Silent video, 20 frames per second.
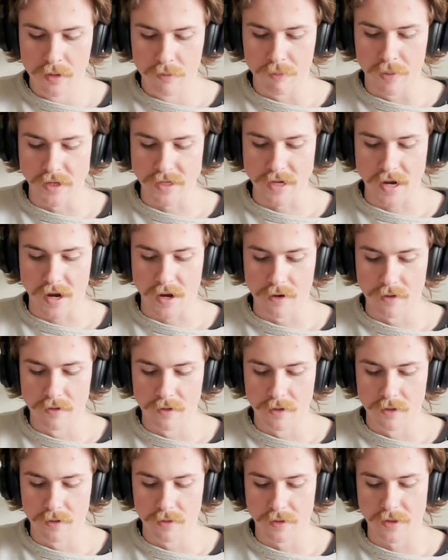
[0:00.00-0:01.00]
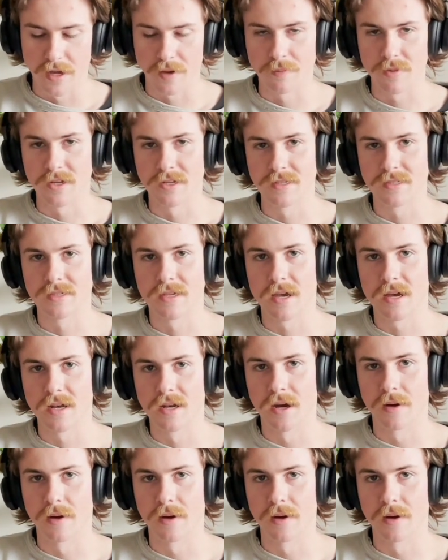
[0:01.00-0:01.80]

But yeah, that being said,